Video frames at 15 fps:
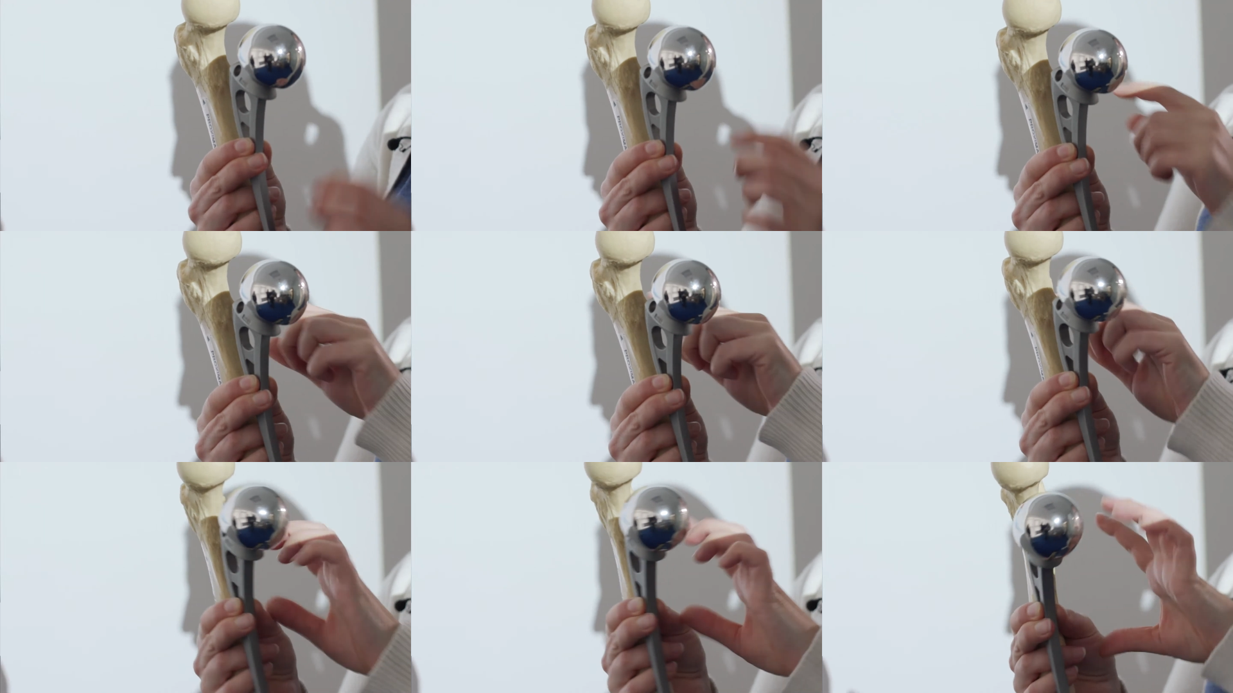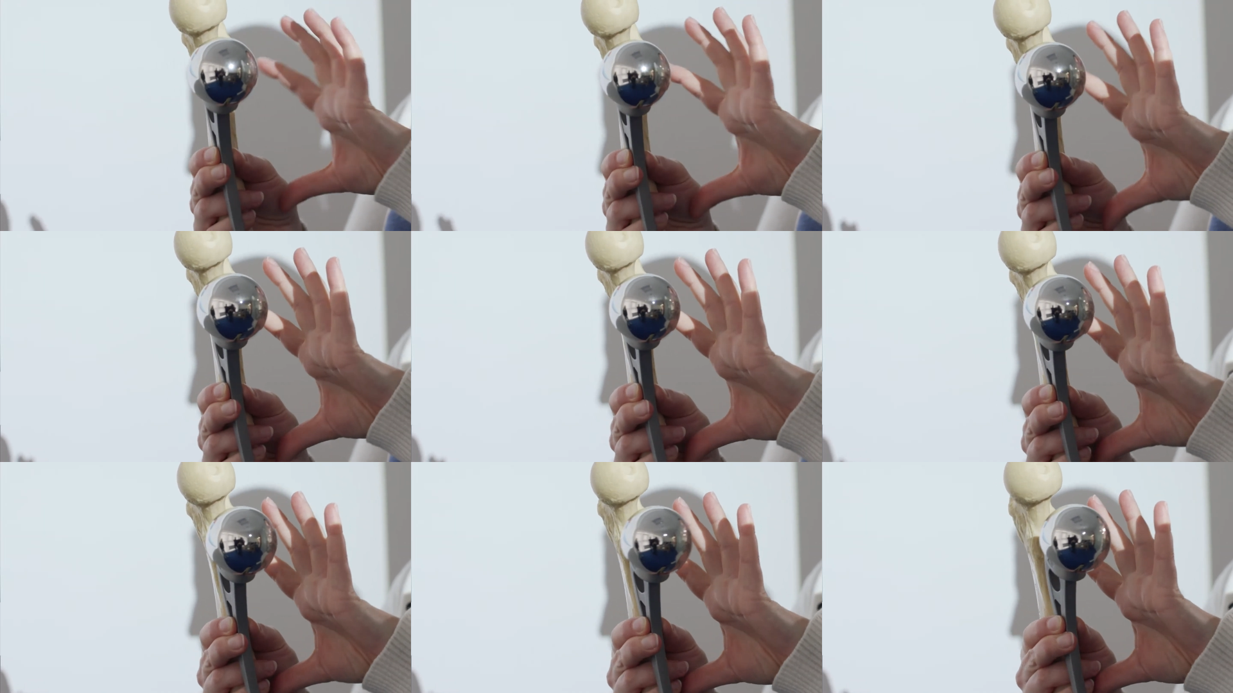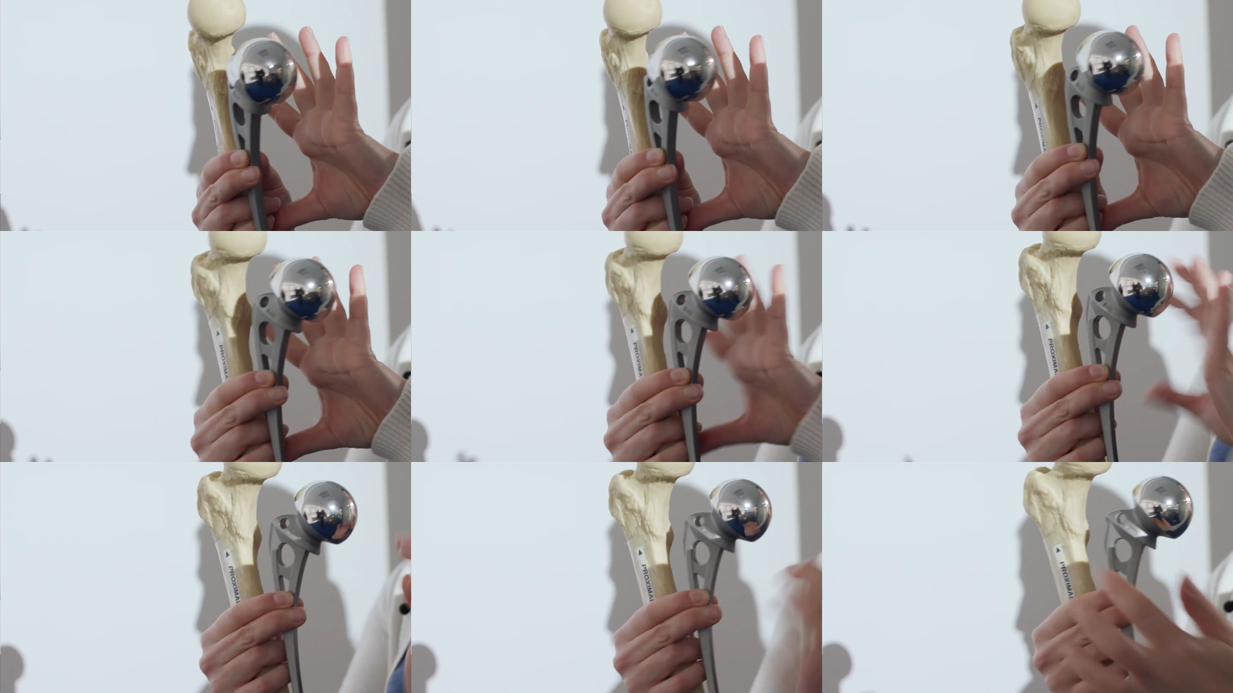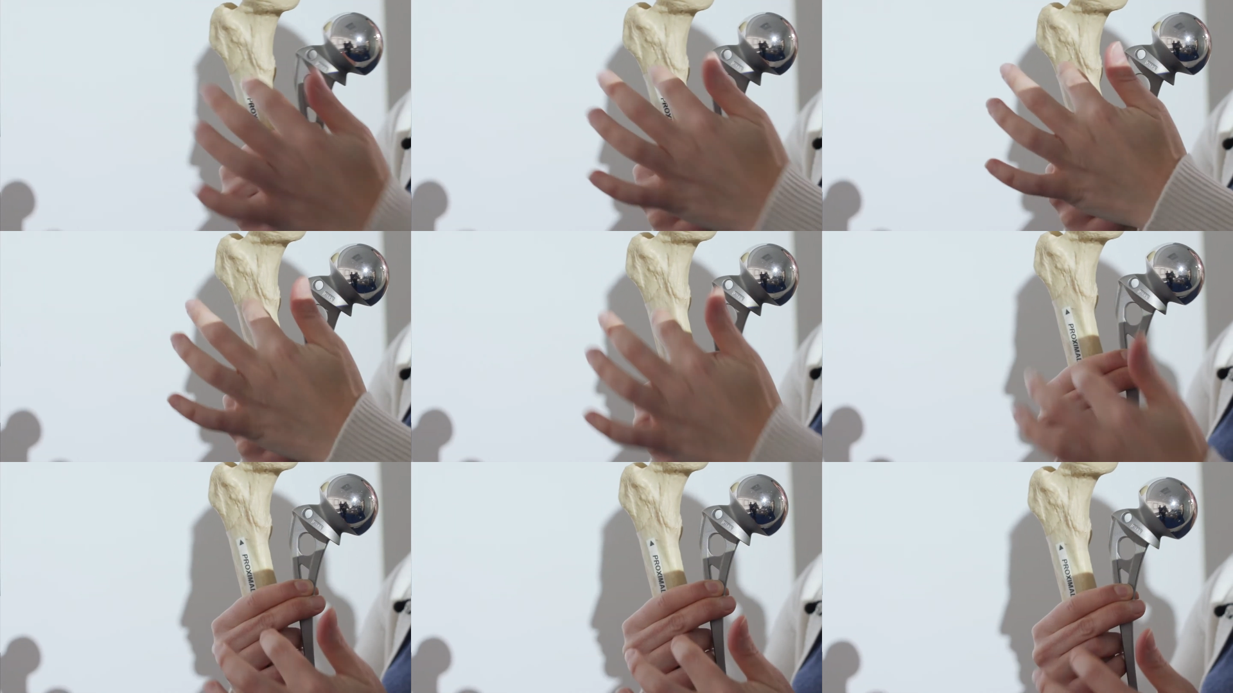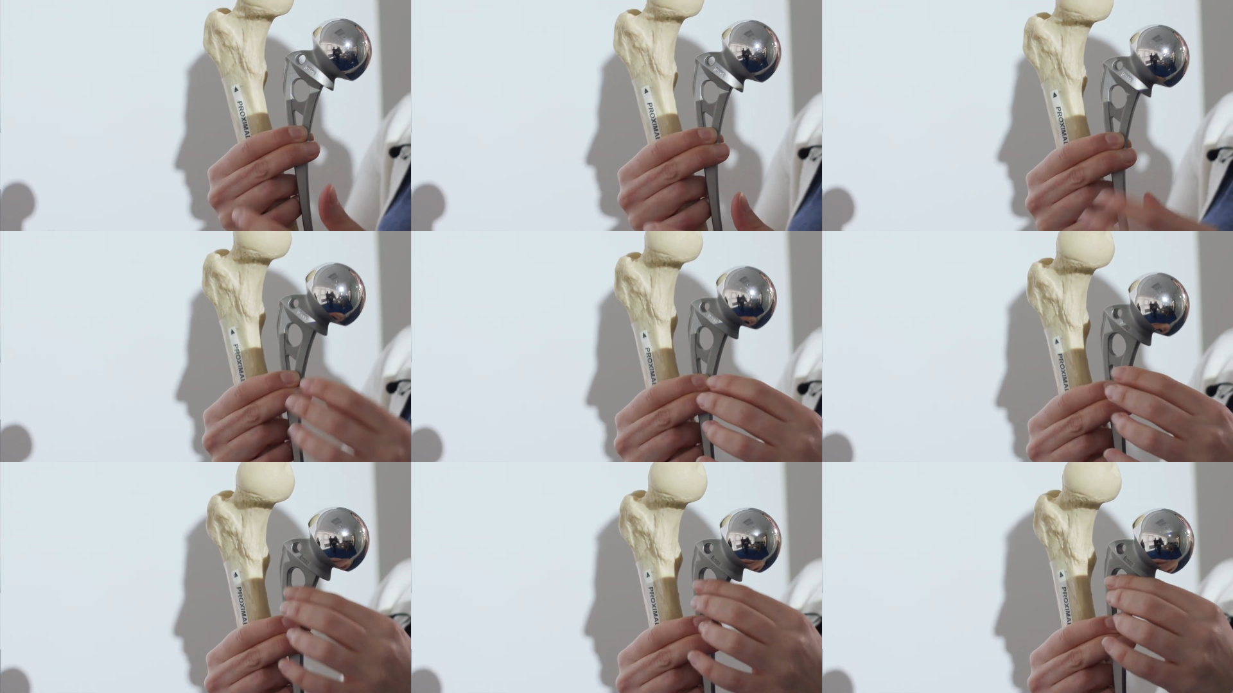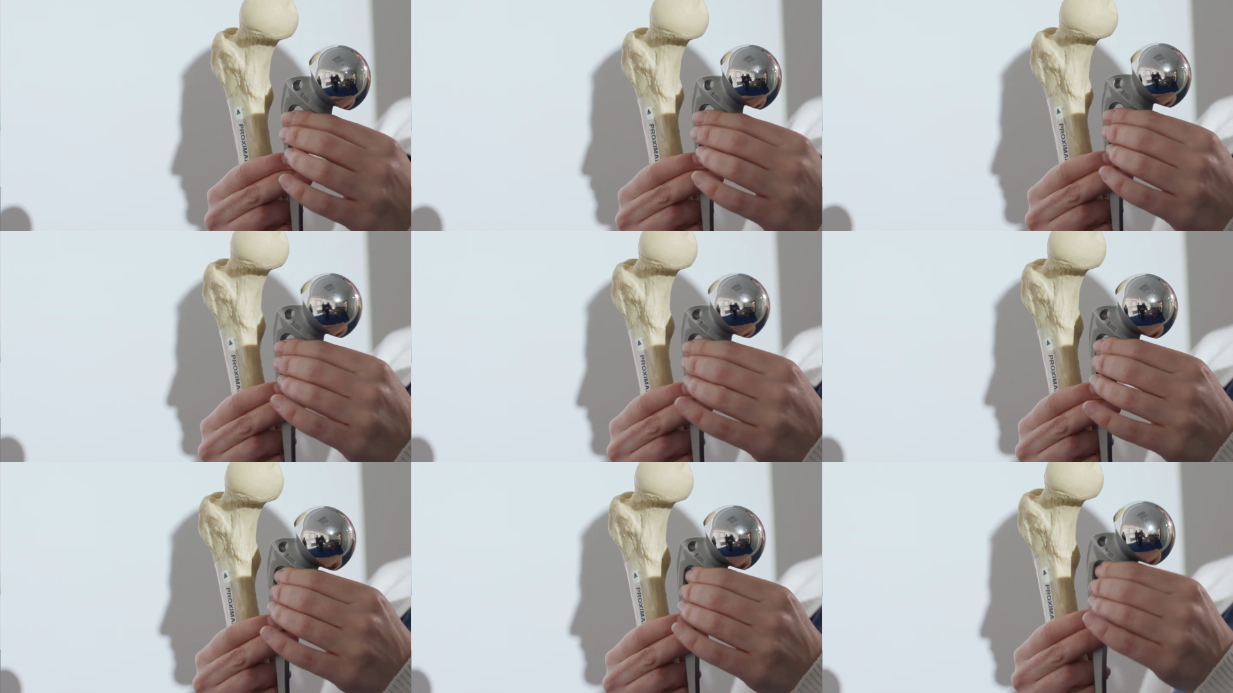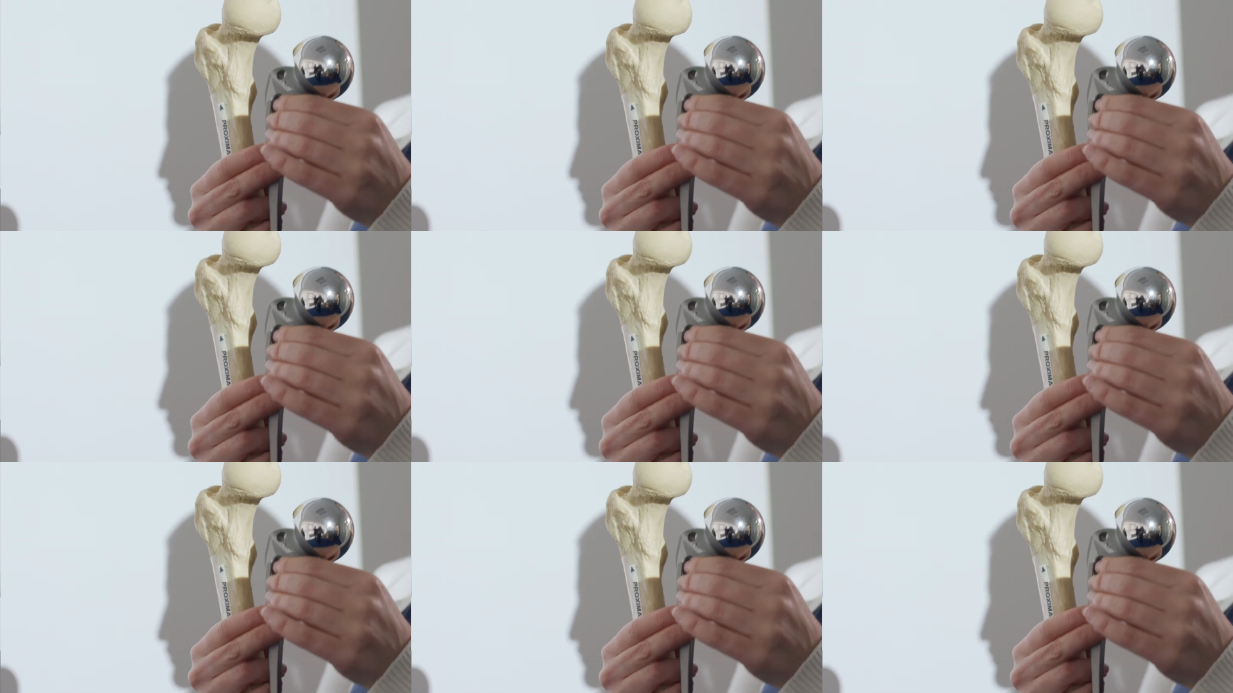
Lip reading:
(no speaker visible)